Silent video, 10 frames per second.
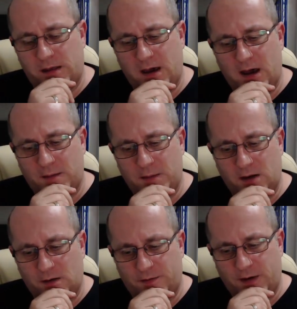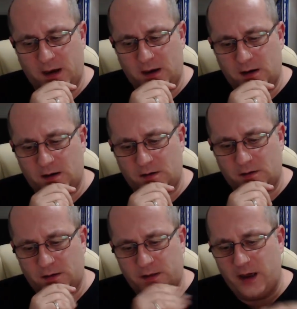element of
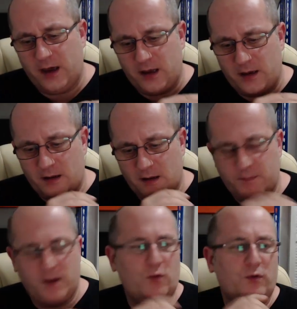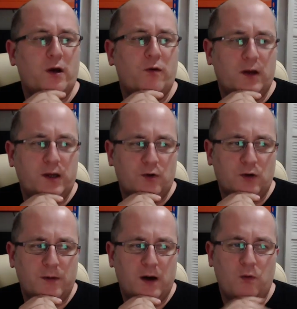here that people don't really
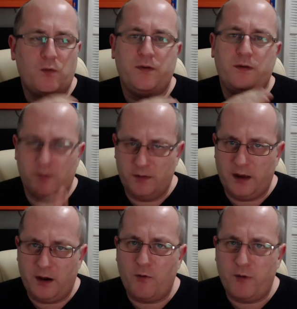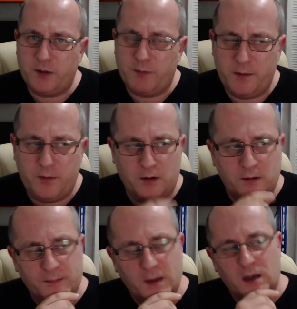talk about, that are rich people?
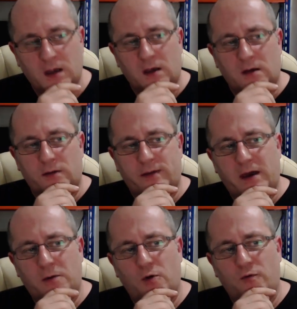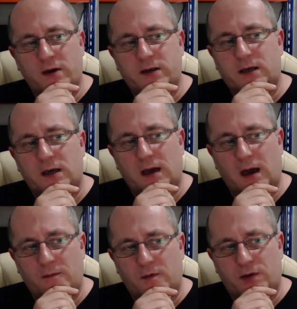They will risk
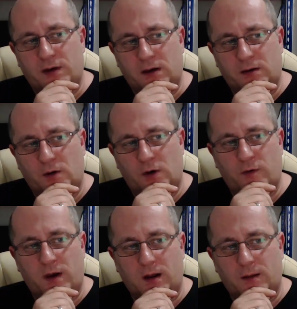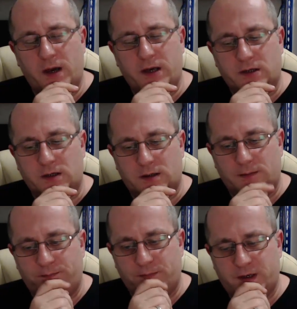everything on a regular basis.
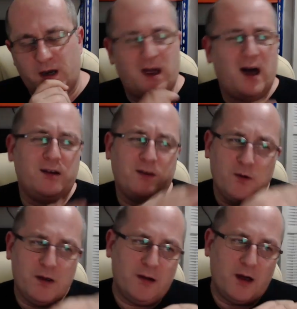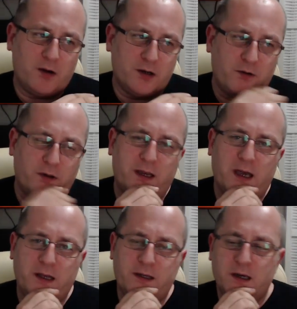See, I can't do it now because I've got the
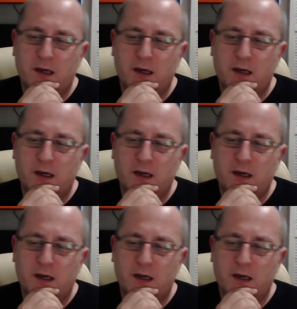kids,